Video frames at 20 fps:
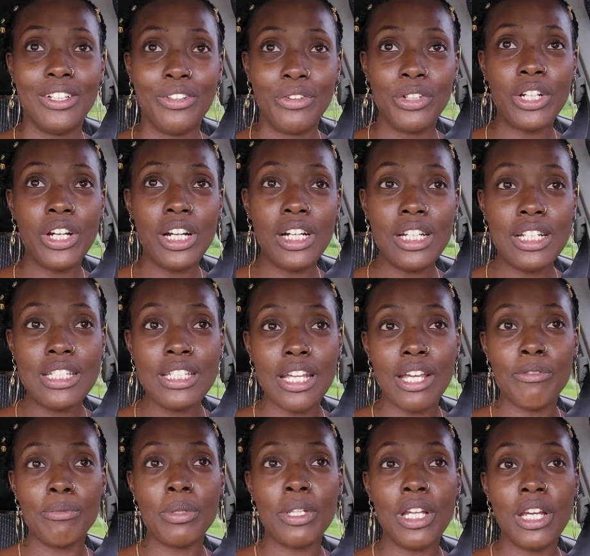Regardless,
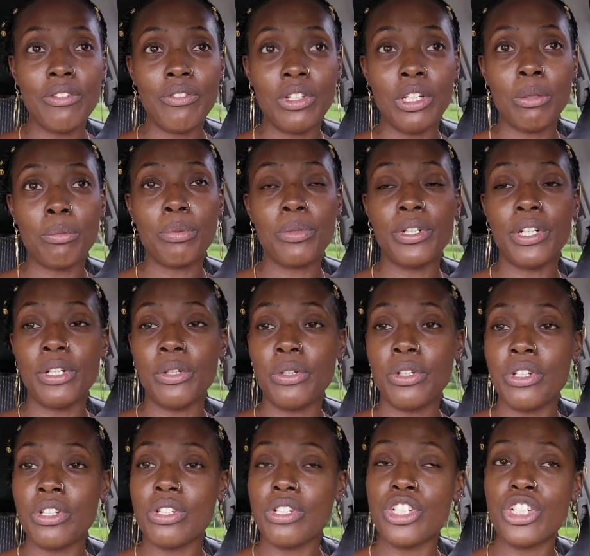I've been having a pretty
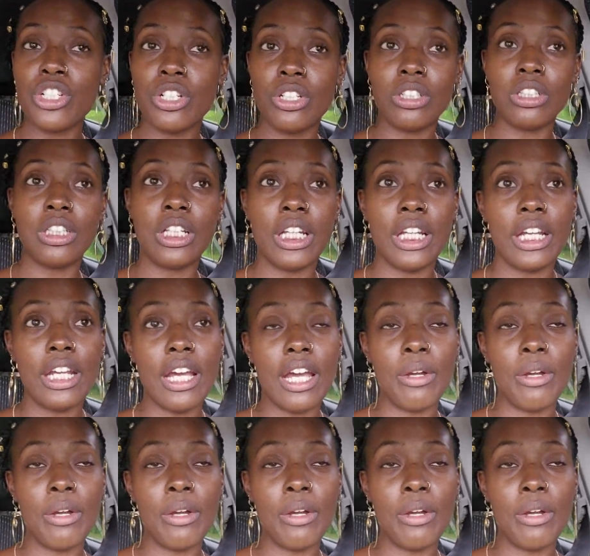chill day.